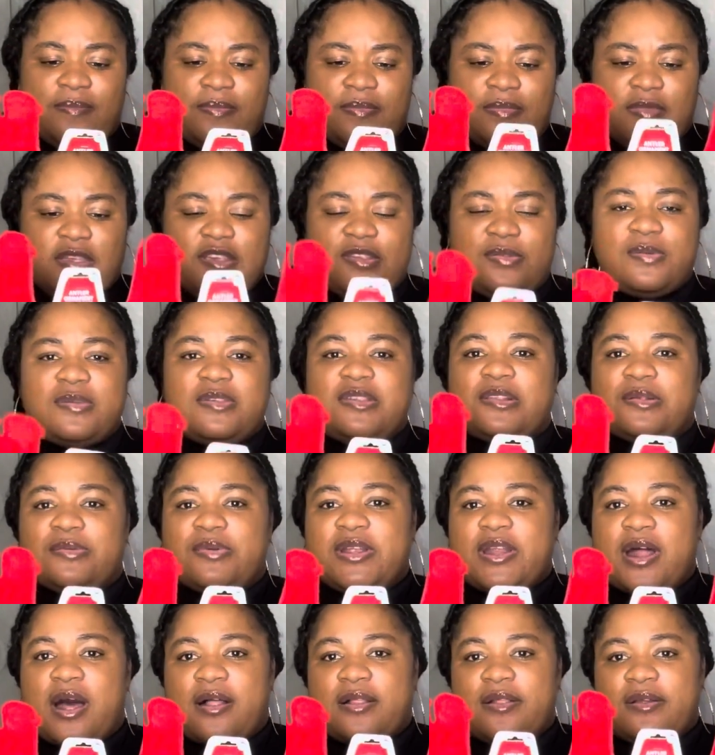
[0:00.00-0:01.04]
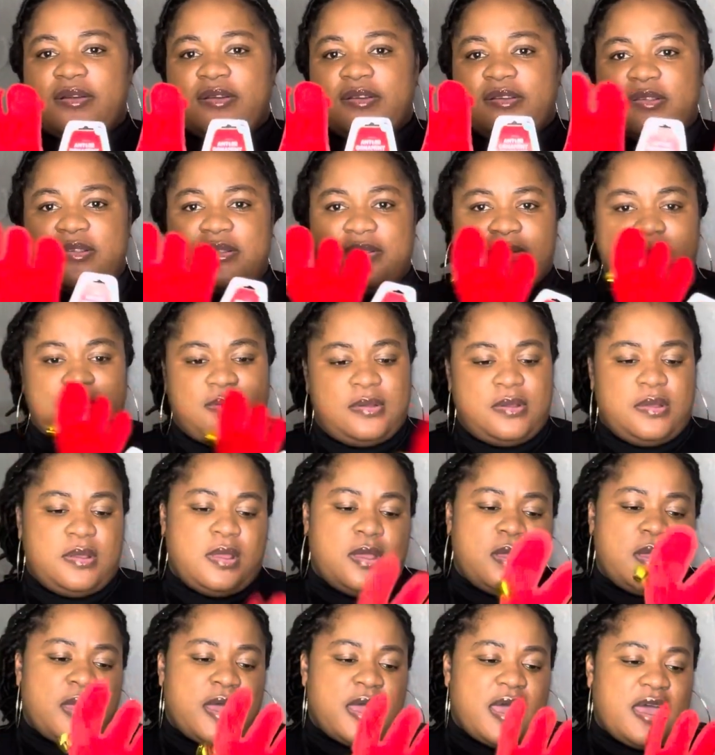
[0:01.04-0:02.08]
this was three dollars
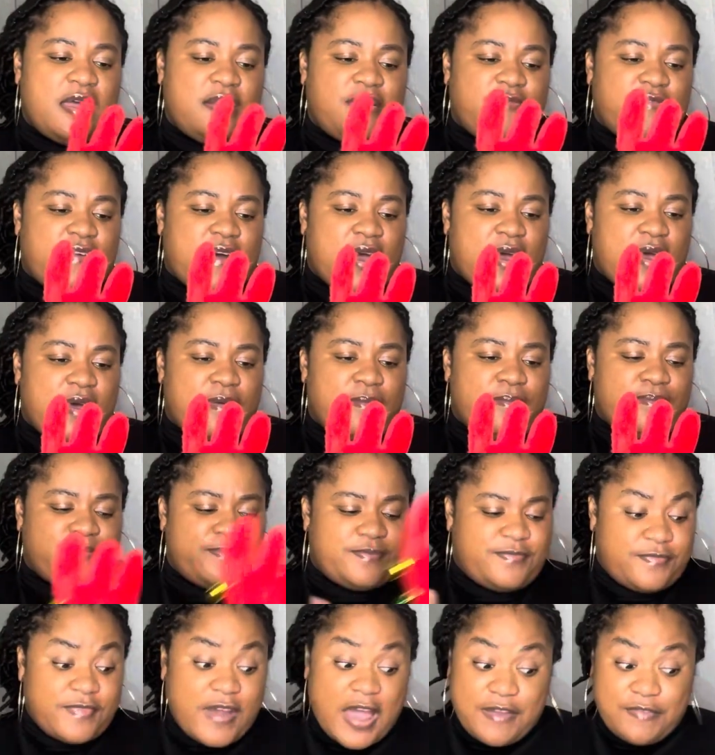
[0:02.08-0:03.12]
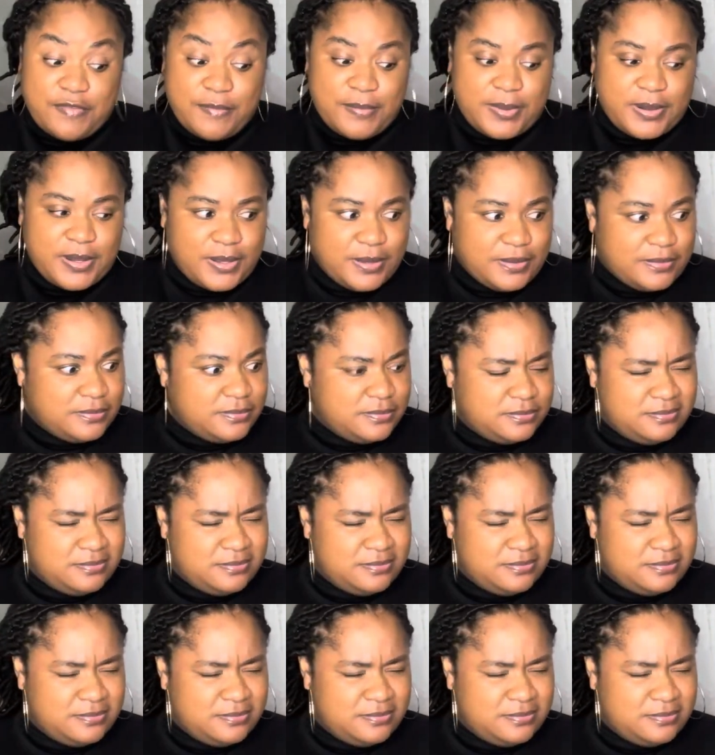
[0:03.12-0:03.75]
at five, five and Below.